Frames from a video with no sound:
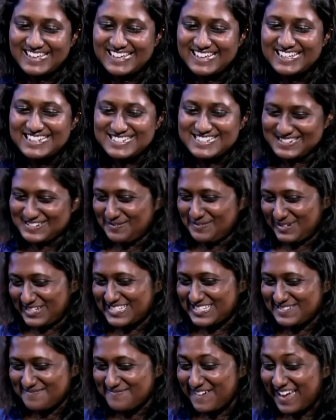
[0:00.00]
it's
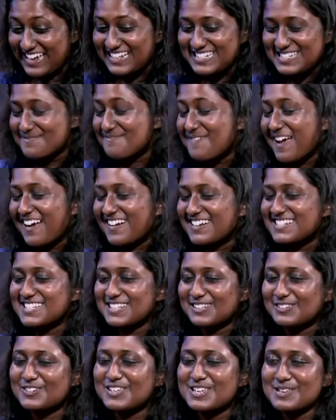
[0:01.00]
almost it's
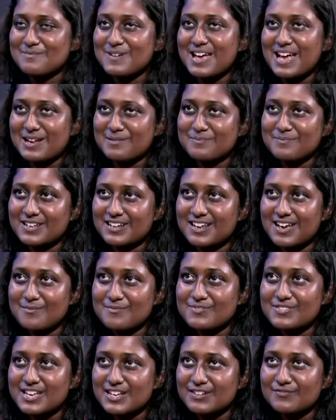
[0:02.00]
embarrassing looking back, I'm
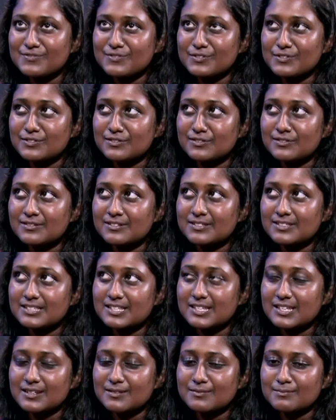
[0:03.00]
thankful
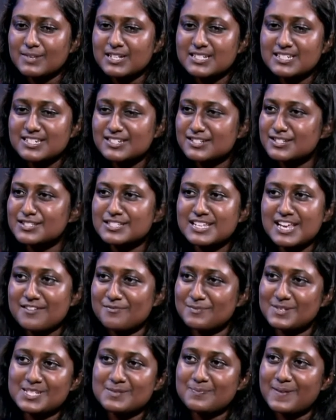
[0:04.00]
that my teachers gave
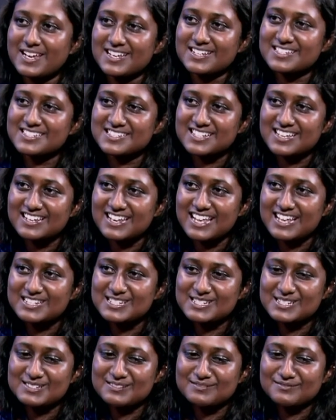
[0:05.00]
me space, and
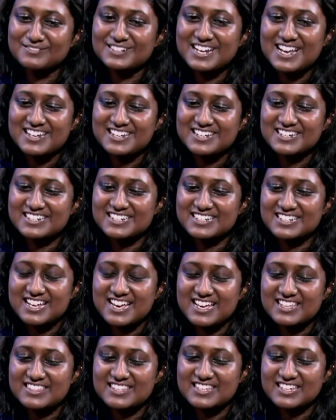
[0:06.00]
that's what I needed,
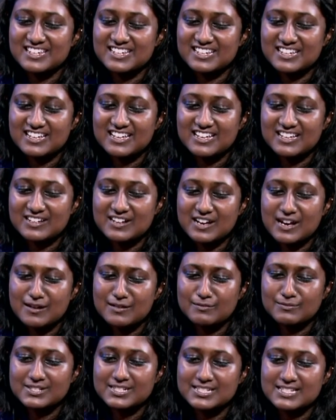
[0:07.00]
I think,
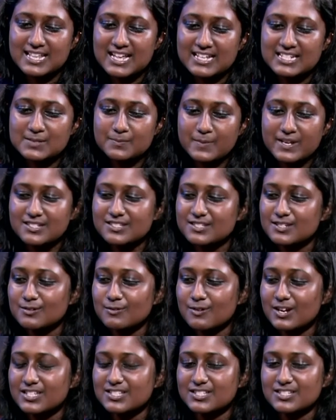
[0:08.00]
was that space to
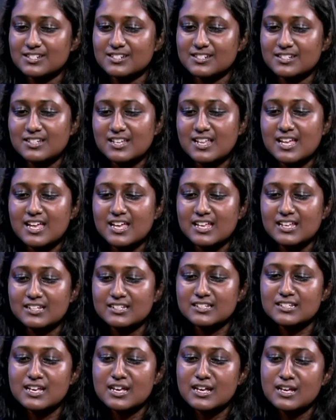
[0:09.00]
question
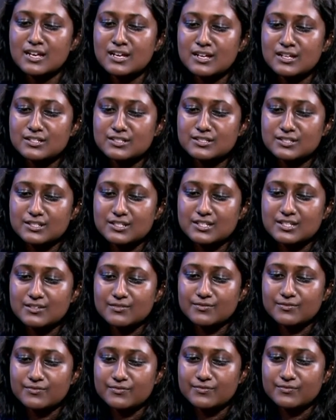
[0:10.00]
and to give